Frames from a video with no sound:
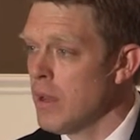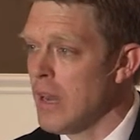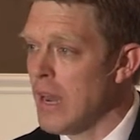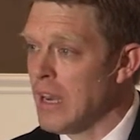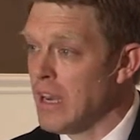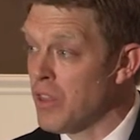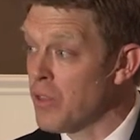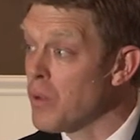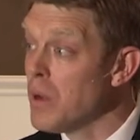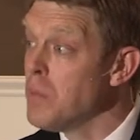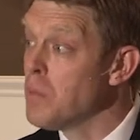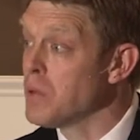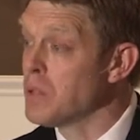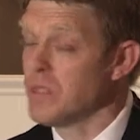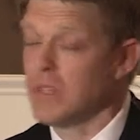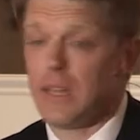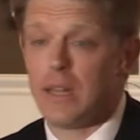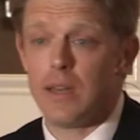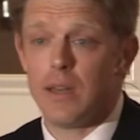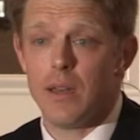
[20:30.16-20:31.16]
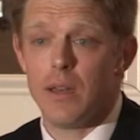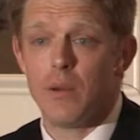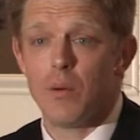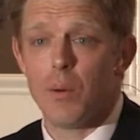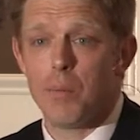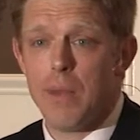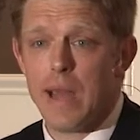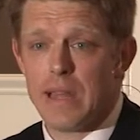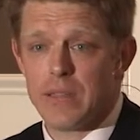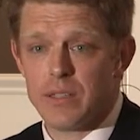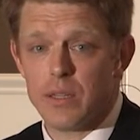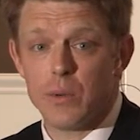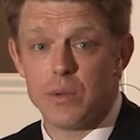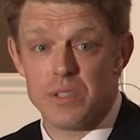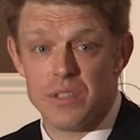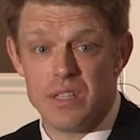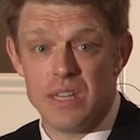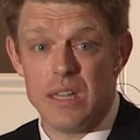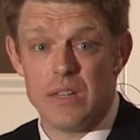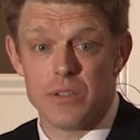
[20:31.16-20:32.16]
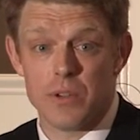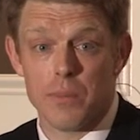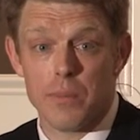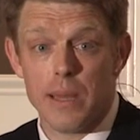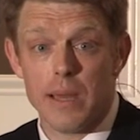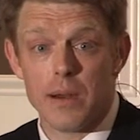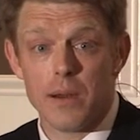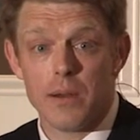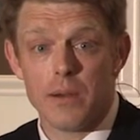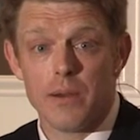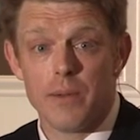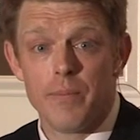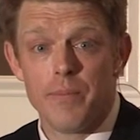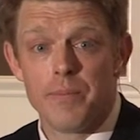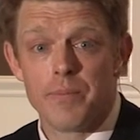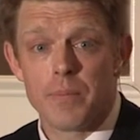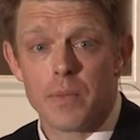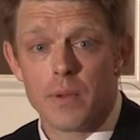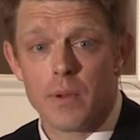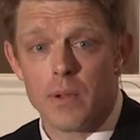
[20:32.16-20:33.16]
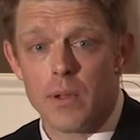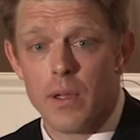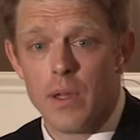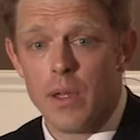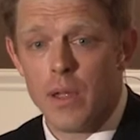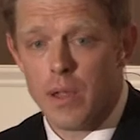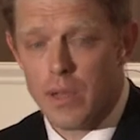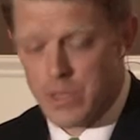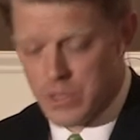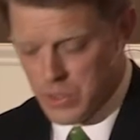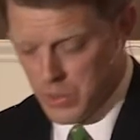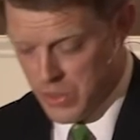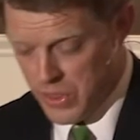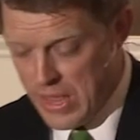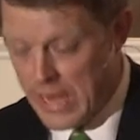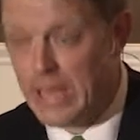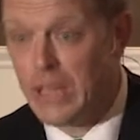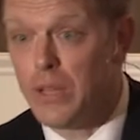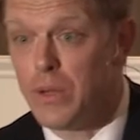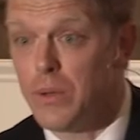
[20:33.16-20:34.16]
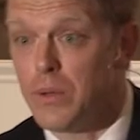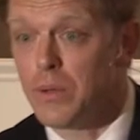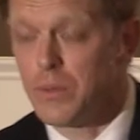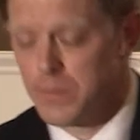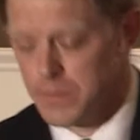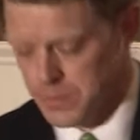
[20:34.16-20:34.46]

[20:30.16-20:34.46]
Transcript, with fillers: 93% were passing with C's or better. So thank you.